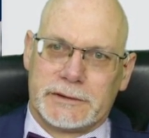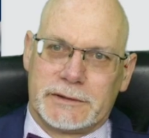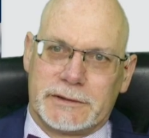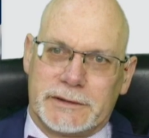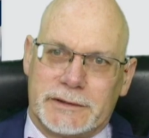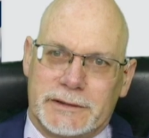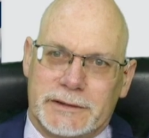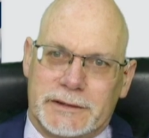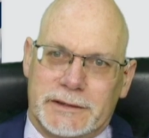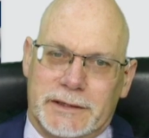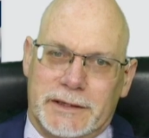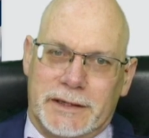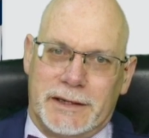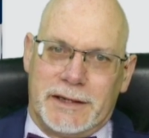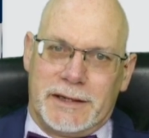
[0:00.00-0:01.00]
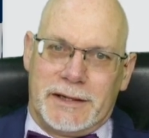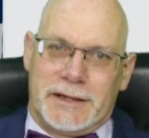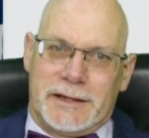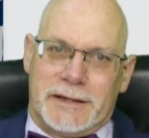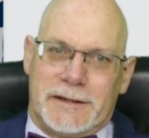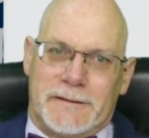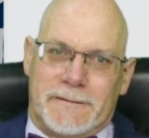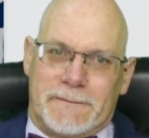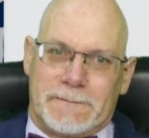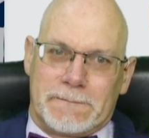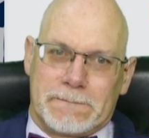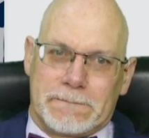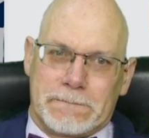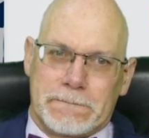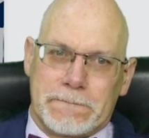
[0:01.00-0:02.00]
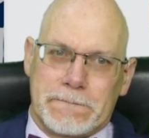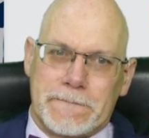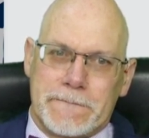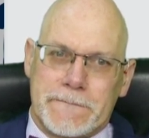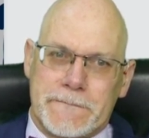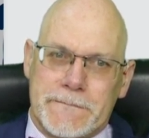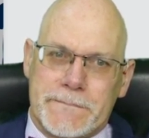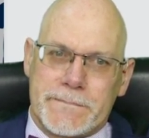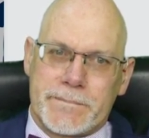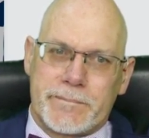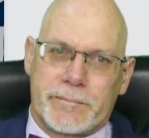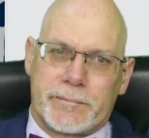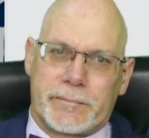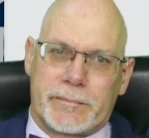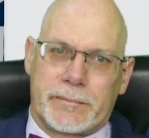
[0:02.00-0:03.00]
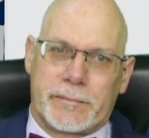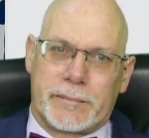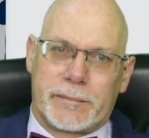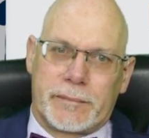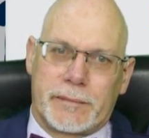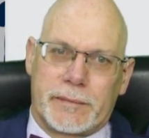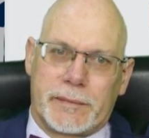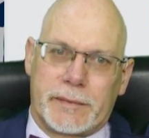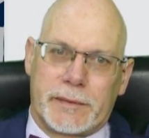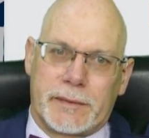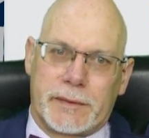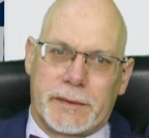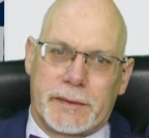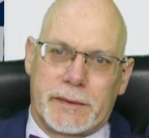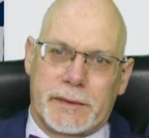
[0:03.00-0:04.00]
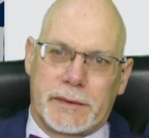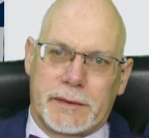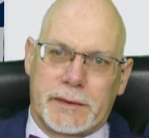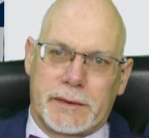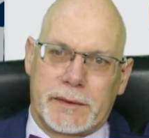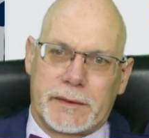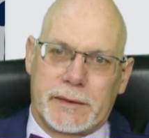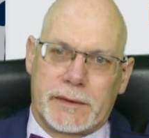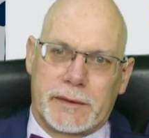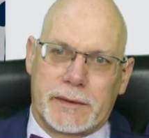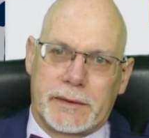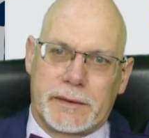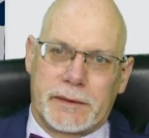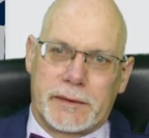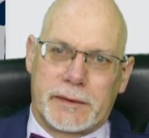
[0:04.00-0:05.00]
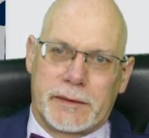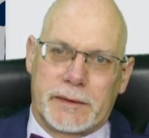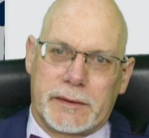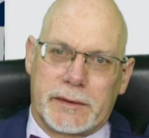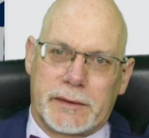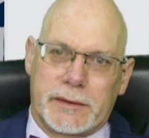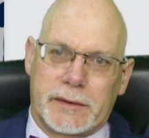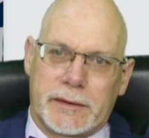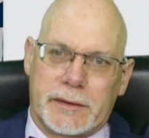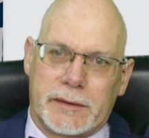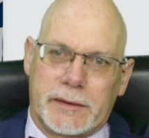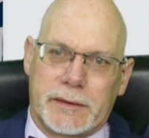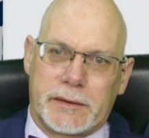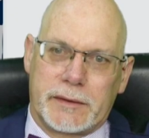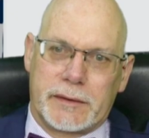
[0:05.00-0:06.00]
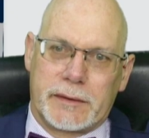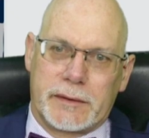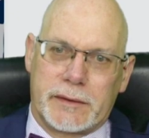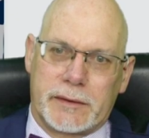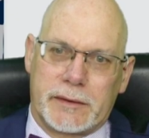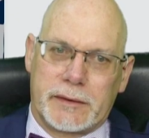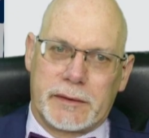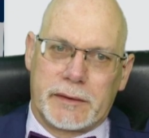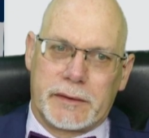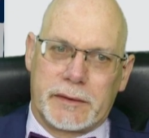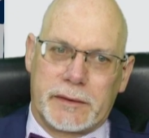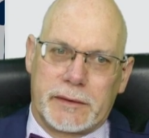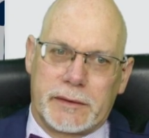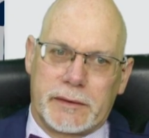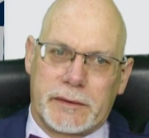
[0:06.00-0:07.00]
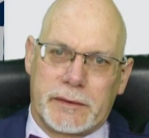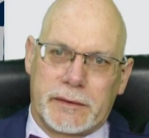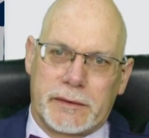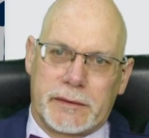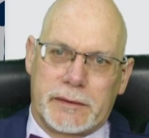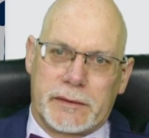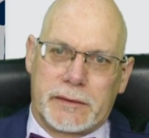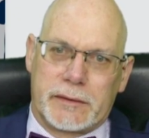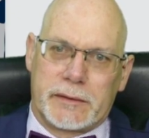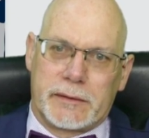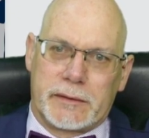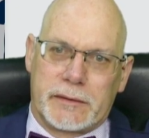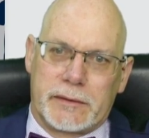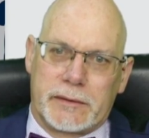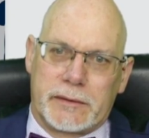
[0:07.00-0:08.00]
No words are spoken by the person on screen.